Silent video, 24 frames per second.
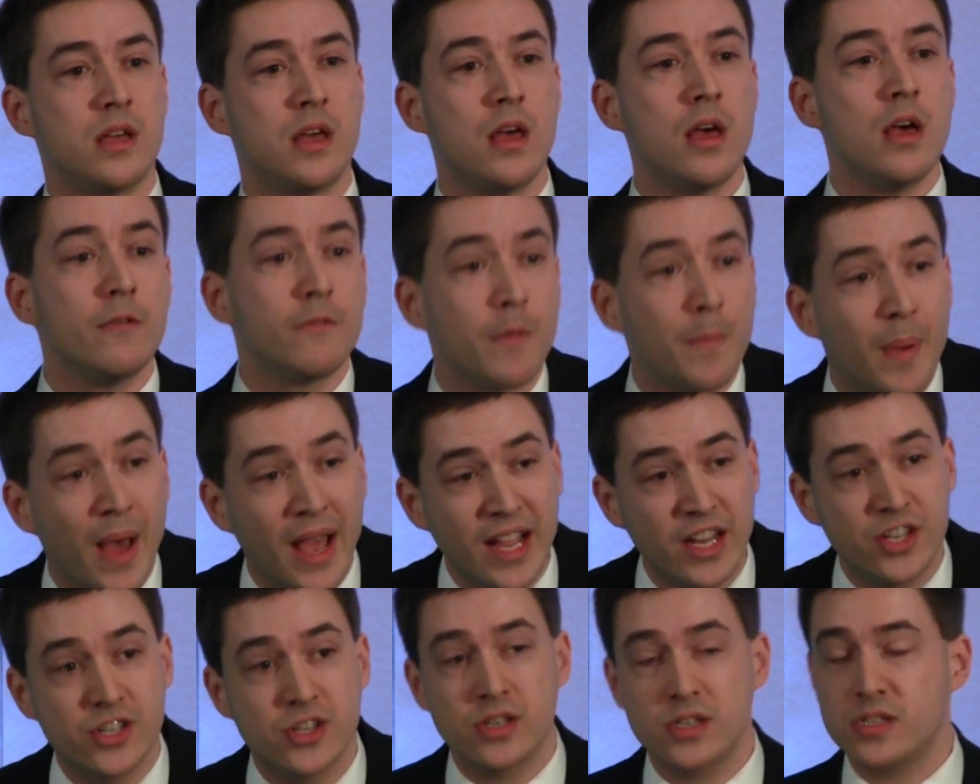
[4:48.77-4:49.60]
for
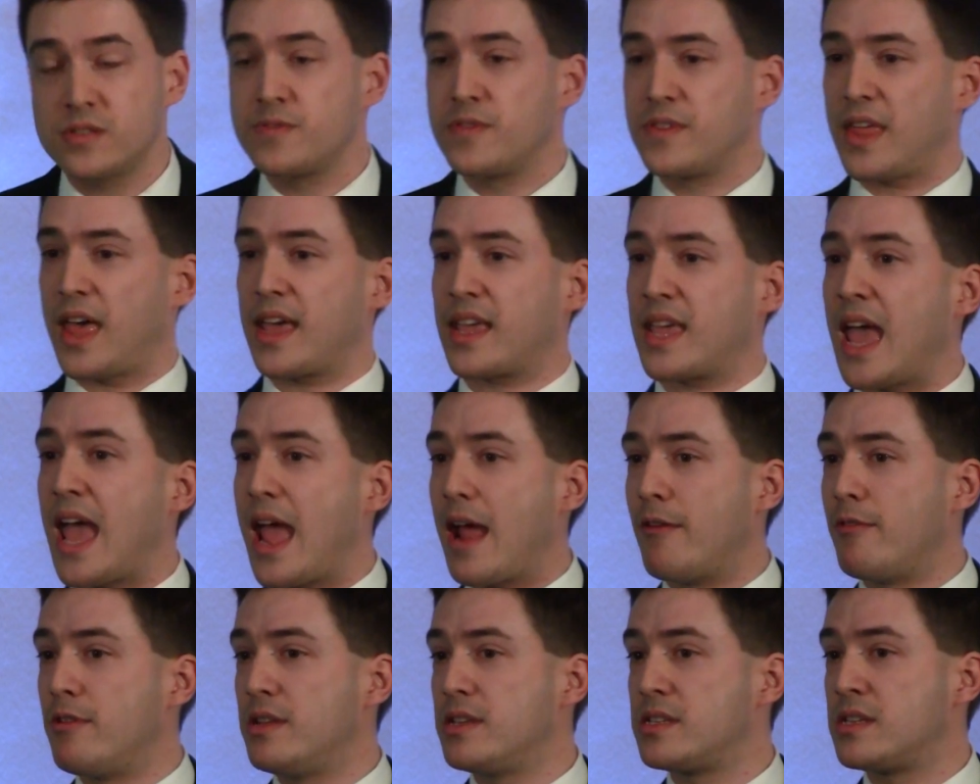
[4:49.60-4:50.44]
patients, for their
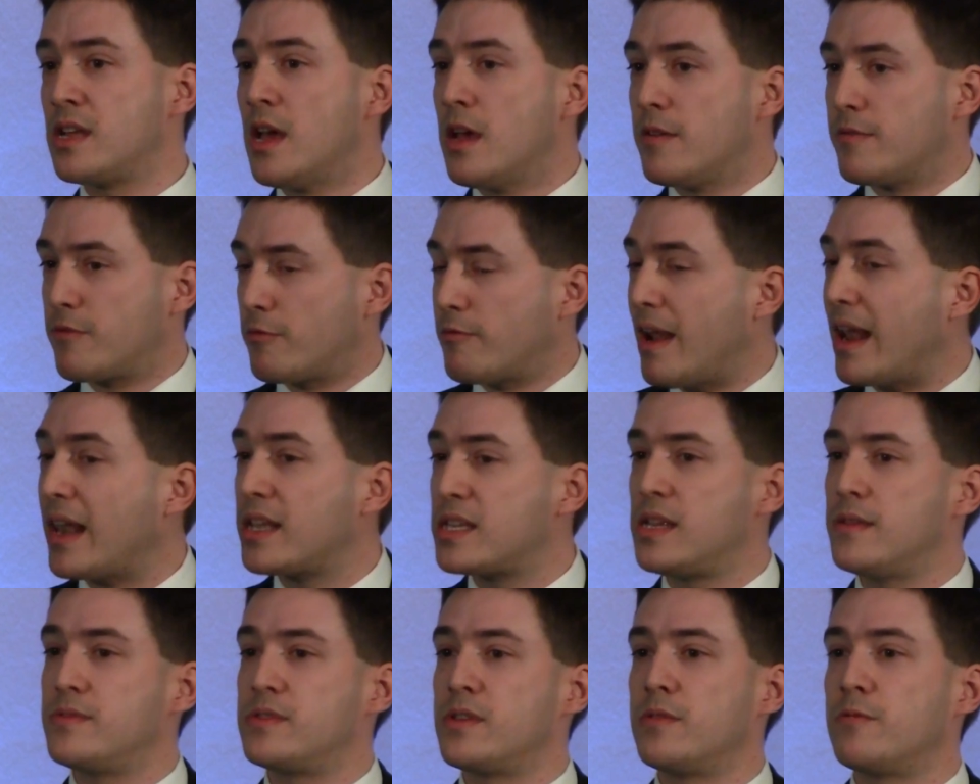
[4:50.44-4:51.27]
carers, for
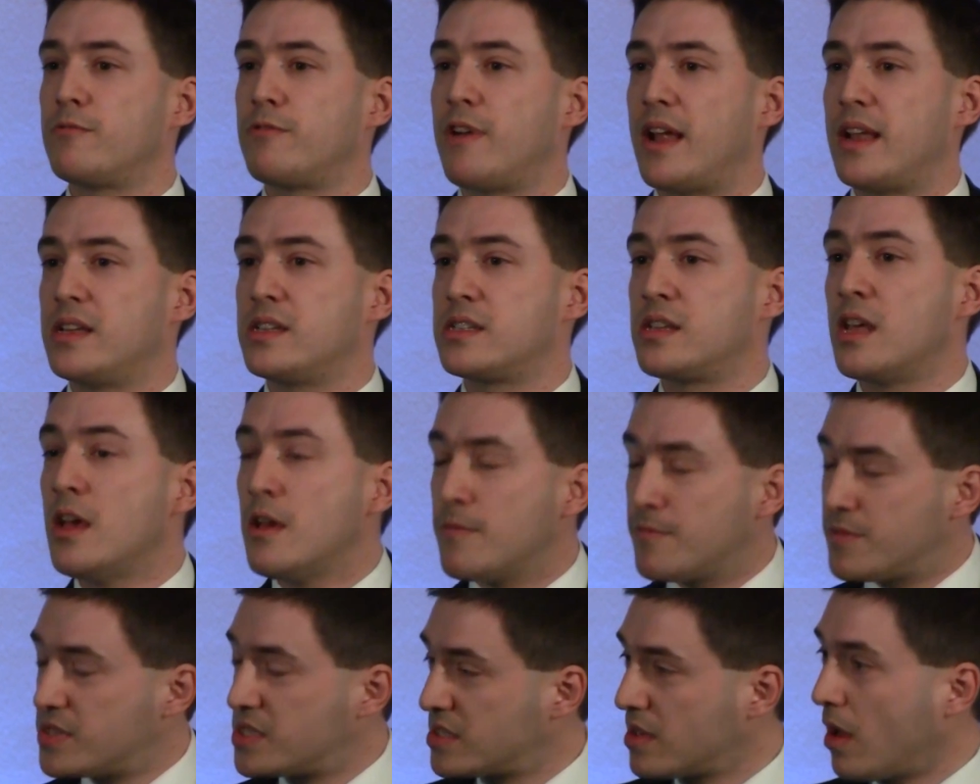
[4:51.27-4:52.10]
relatives and friends,
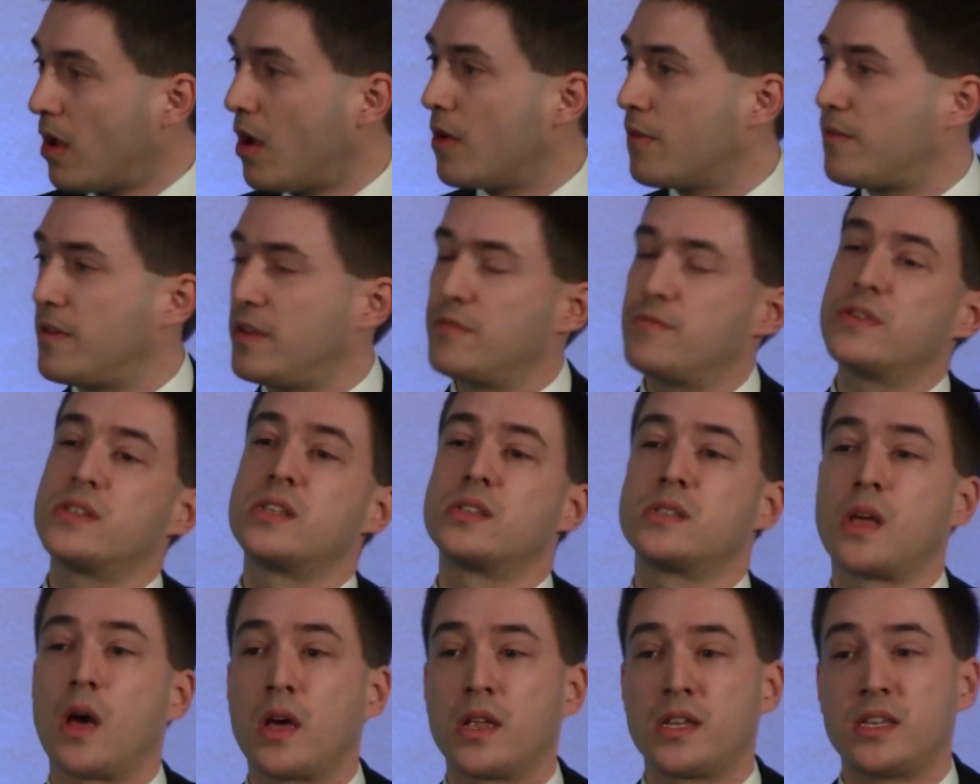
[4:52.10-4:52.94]
for staff and for
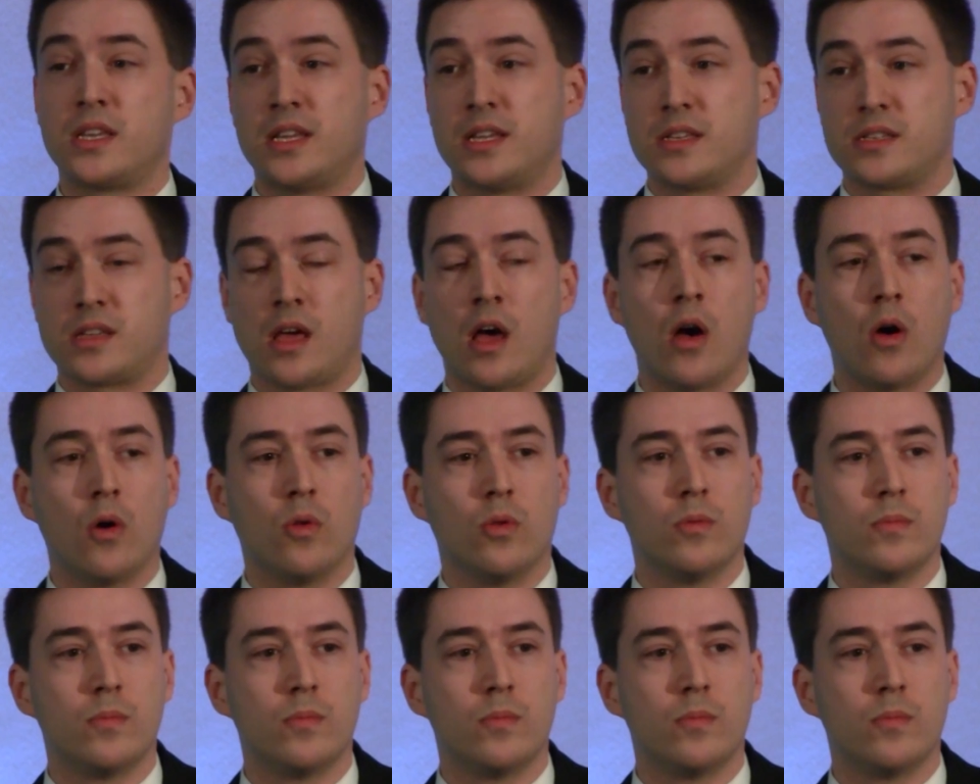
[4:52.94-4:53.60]
society as a whole.